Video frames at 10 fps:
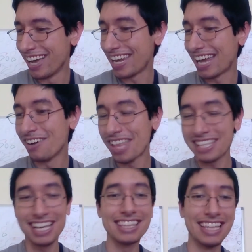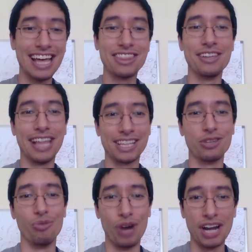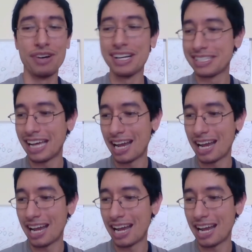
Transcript: And I know that's like not the like the rarest